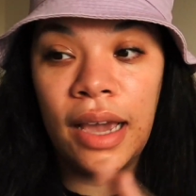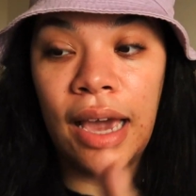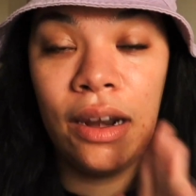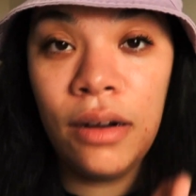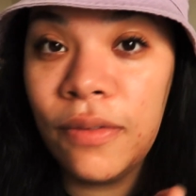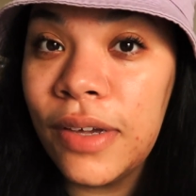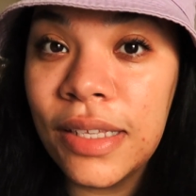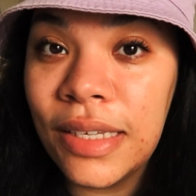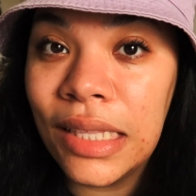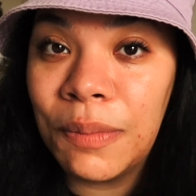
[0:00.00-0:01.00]
I don't know if you
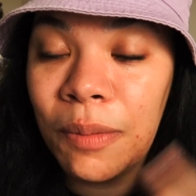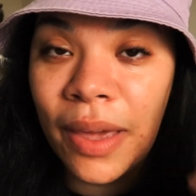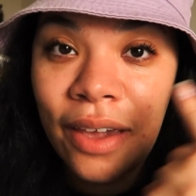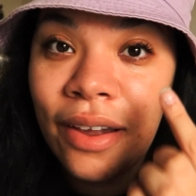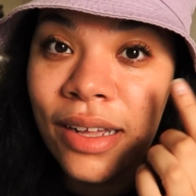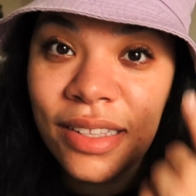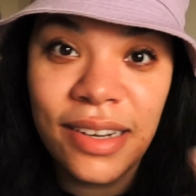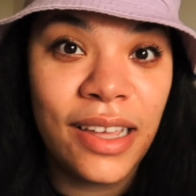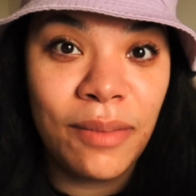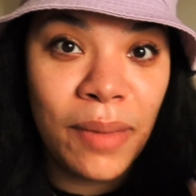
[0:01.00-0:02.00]
could see that, but my hair got
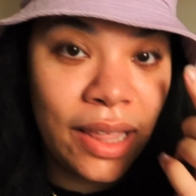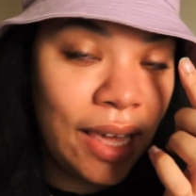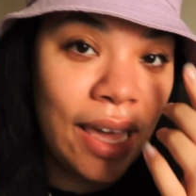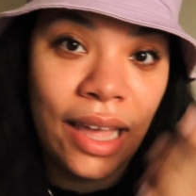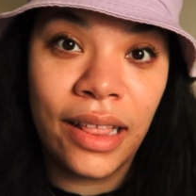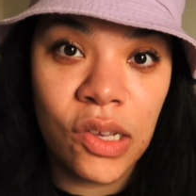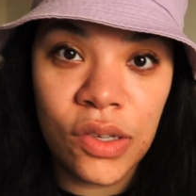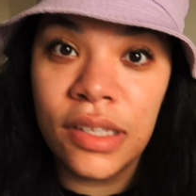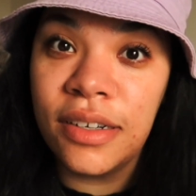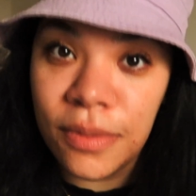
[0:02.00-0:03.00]
stuck in my like
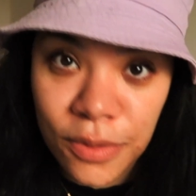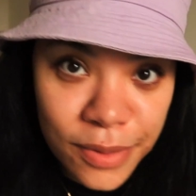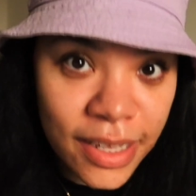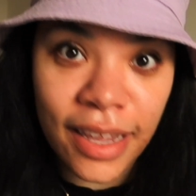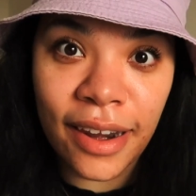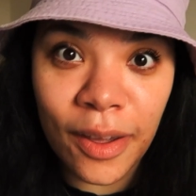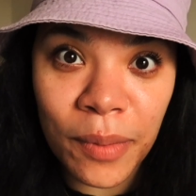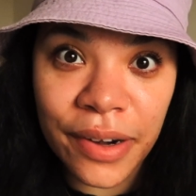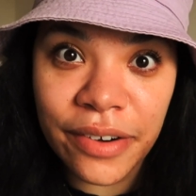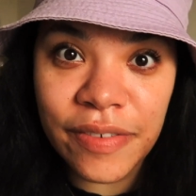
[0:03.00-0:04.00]
eyelashes and it was really getting on
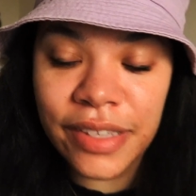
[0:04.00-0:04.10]
my nerves.